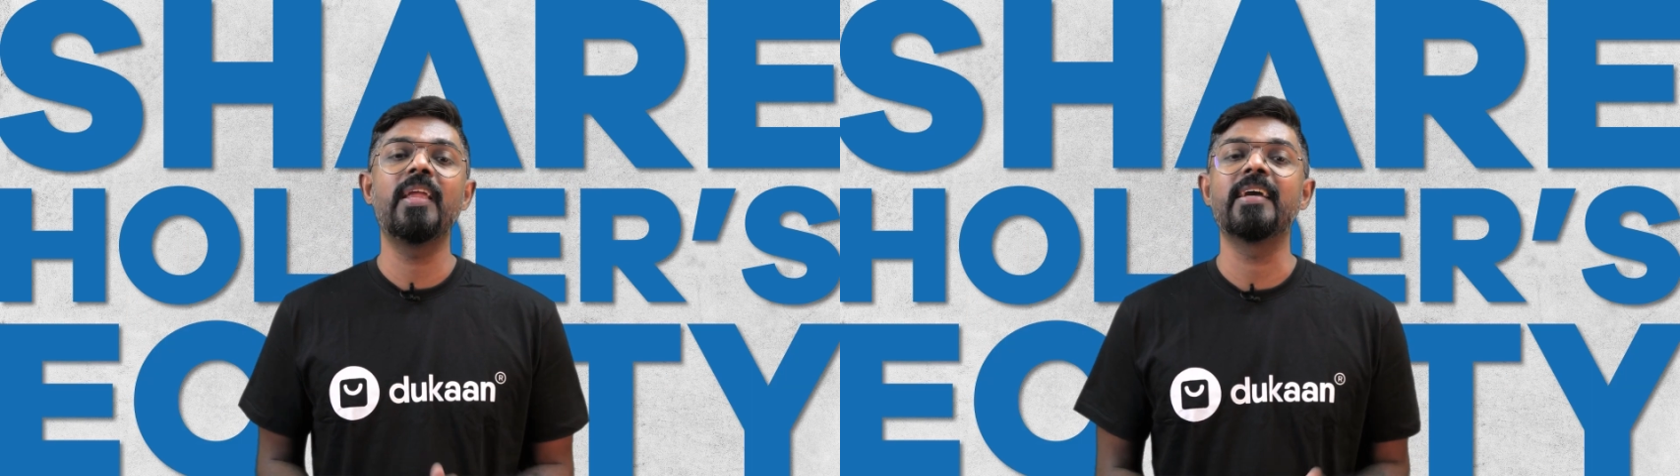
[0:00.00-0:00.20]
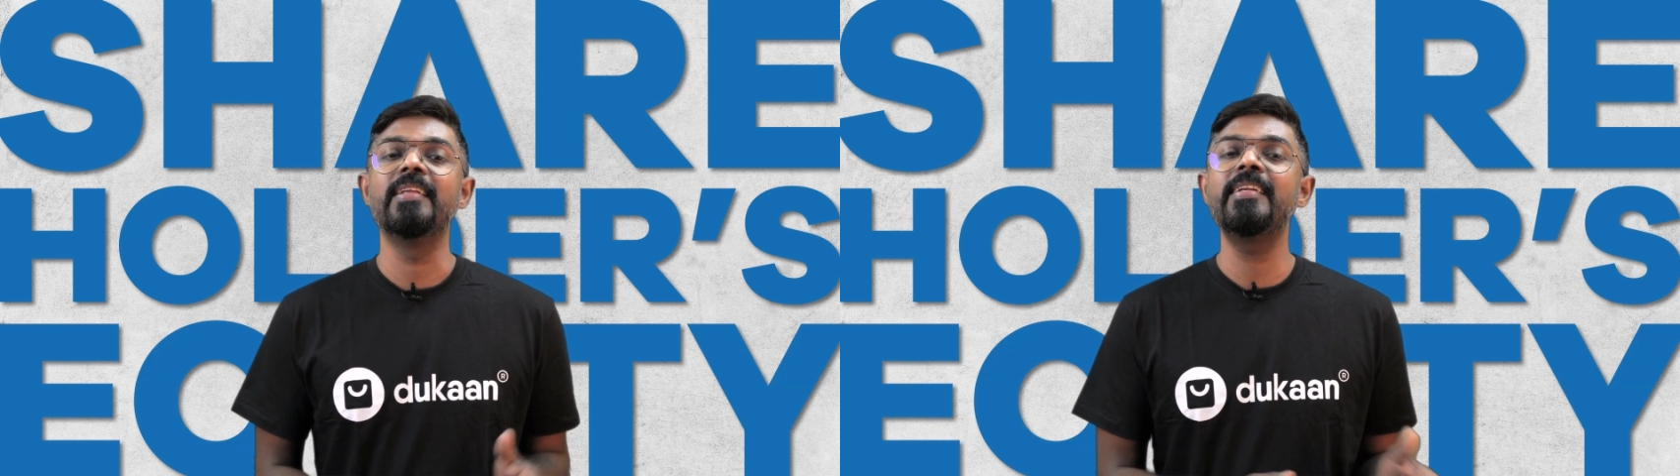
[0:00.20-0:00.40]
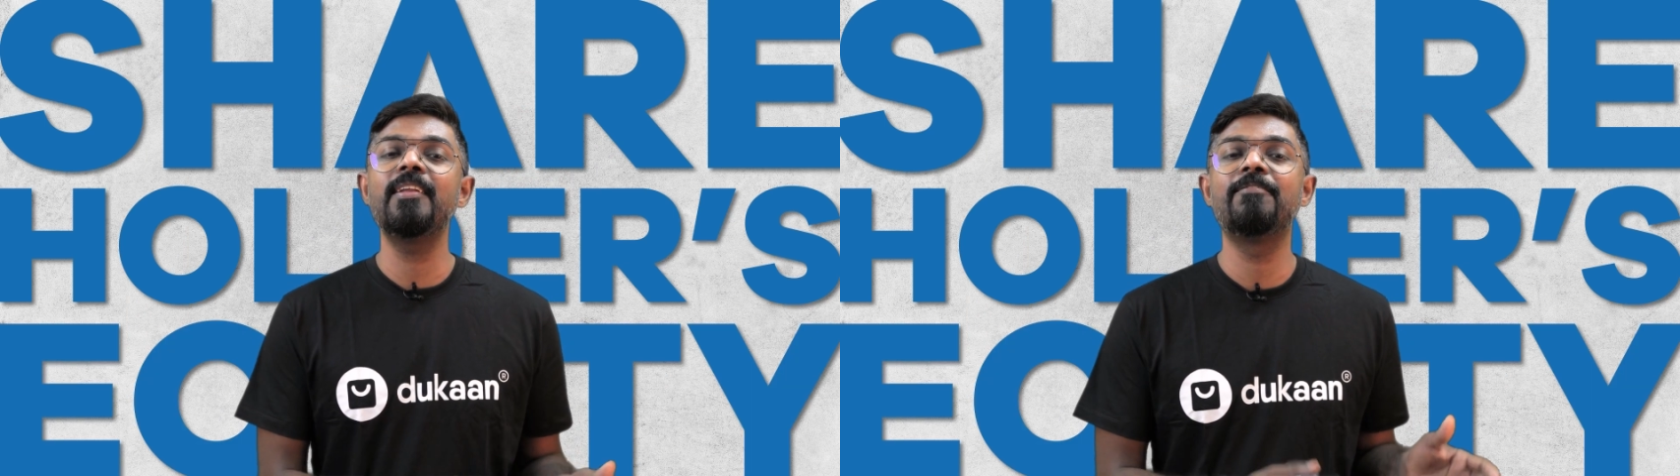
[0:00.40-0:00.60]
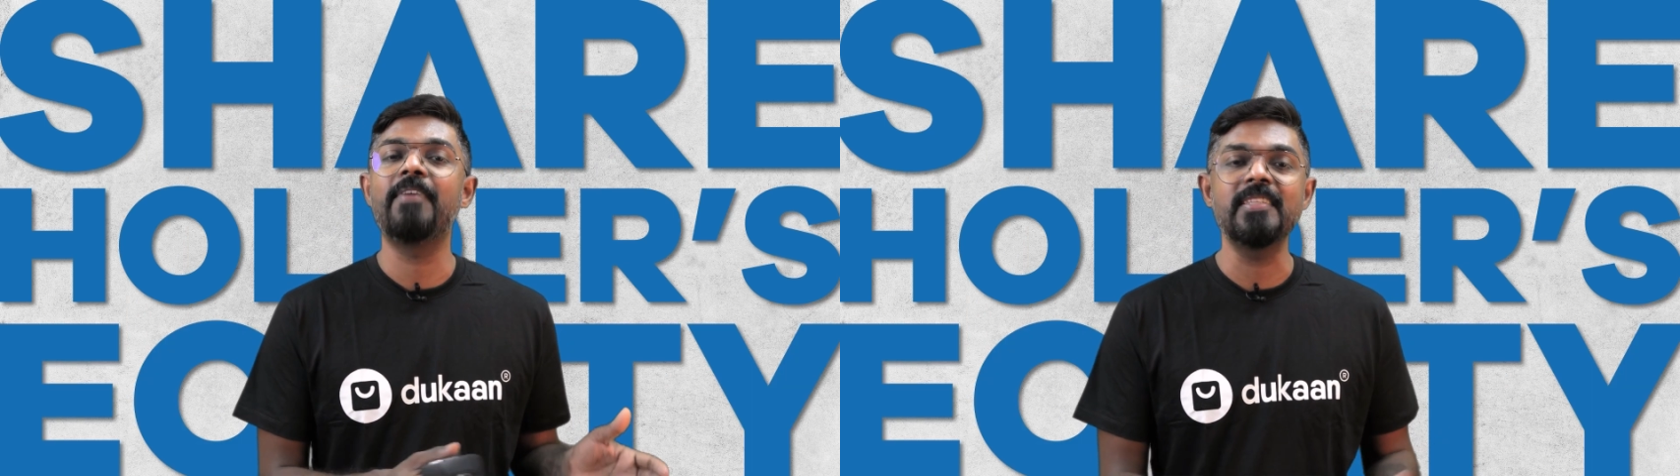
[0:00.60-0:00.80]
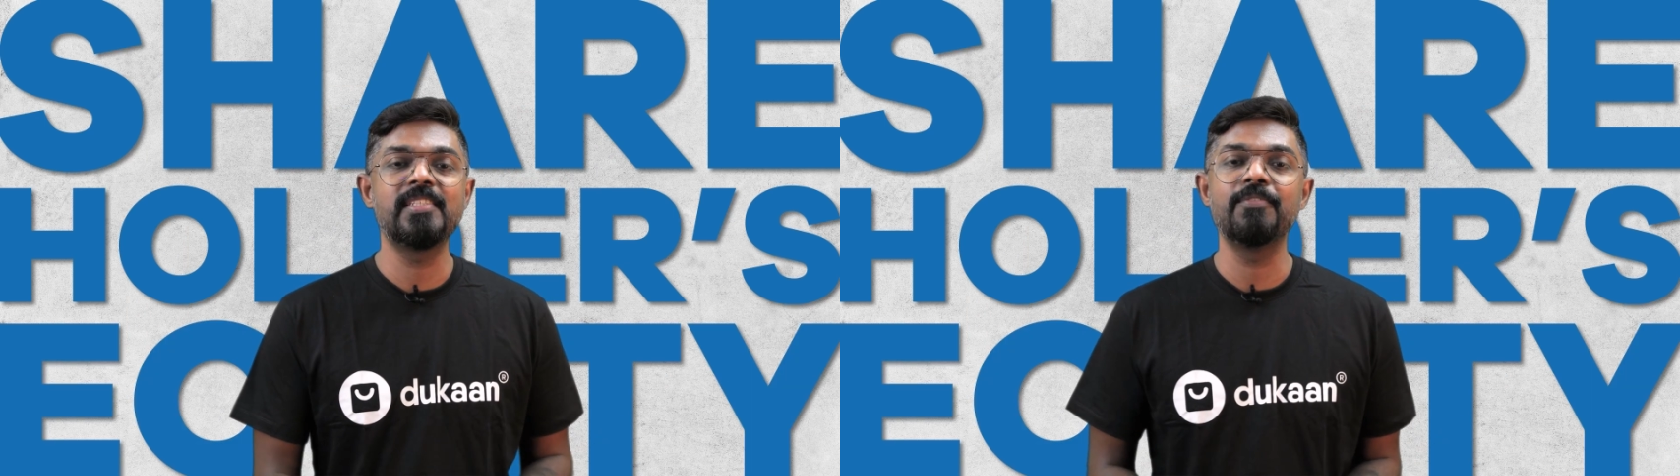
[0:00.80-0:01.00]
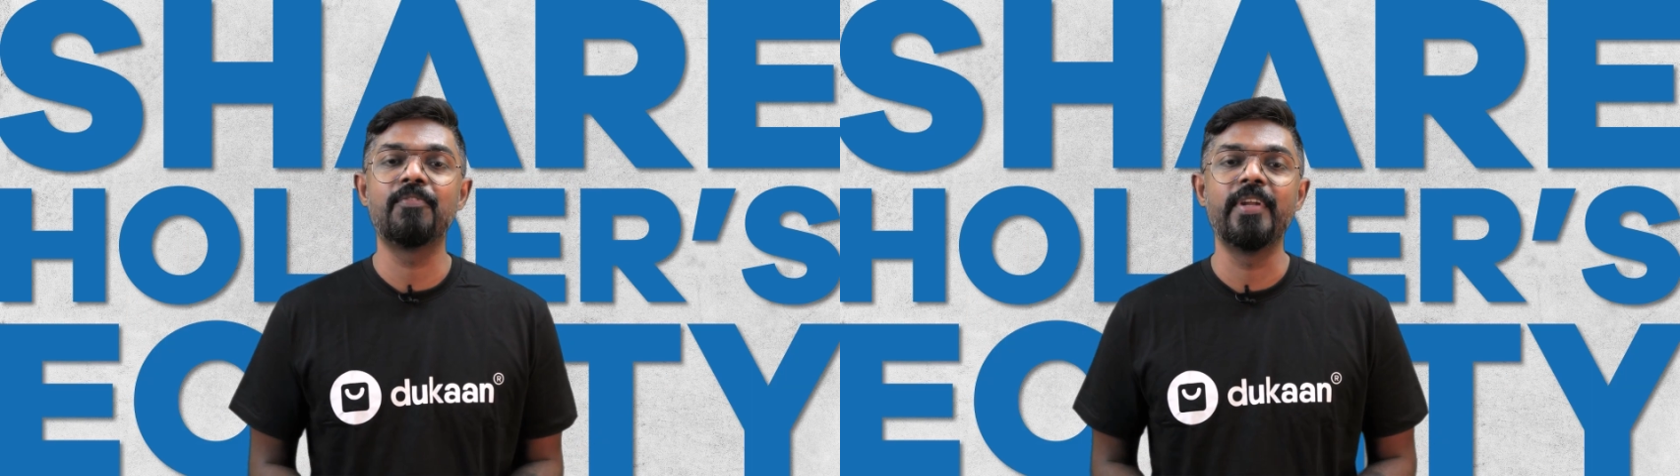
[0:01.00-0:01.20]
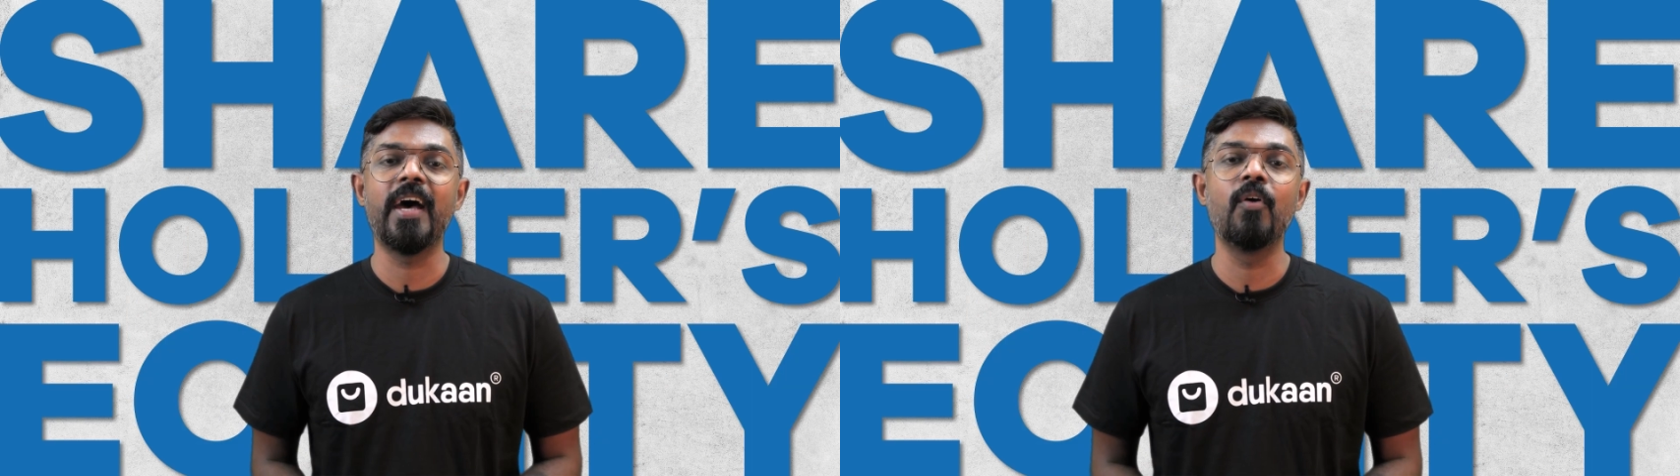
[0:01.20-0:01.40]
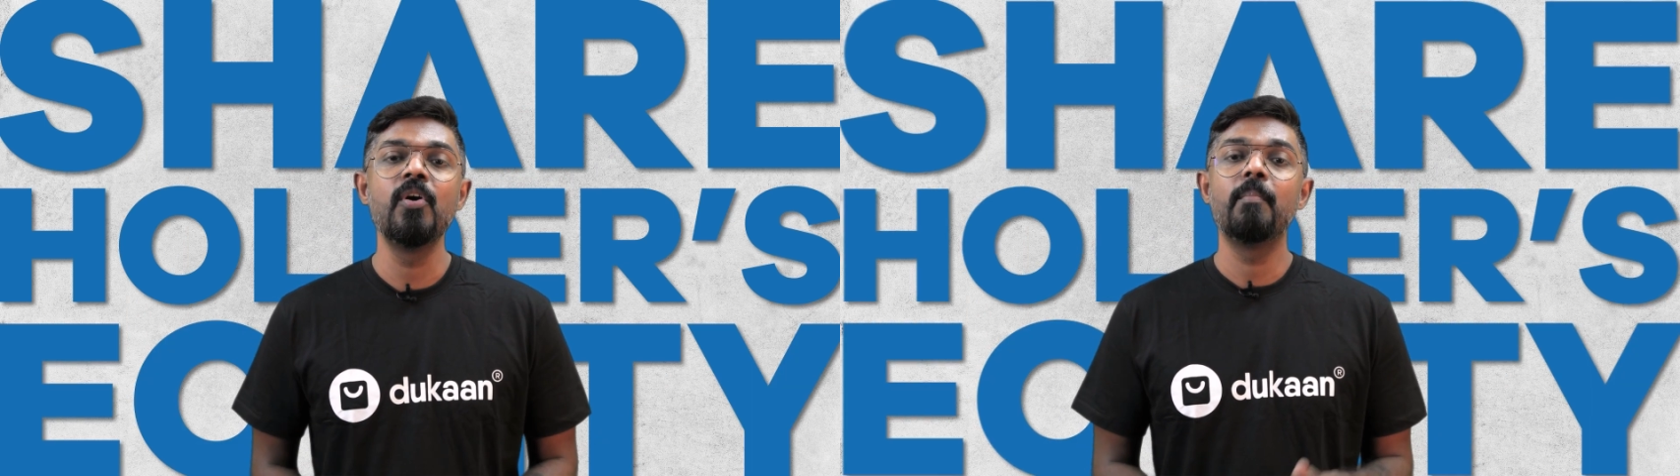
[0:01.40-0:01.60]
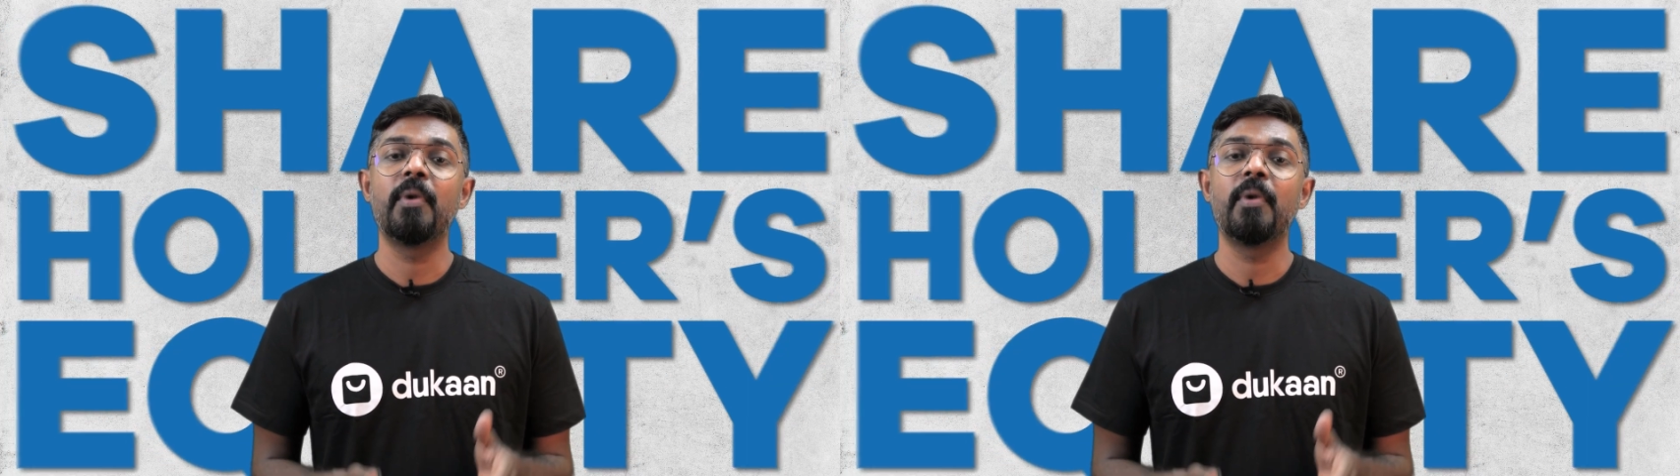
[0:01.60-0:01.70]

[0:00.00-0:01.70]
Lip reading: like a little fancy for now,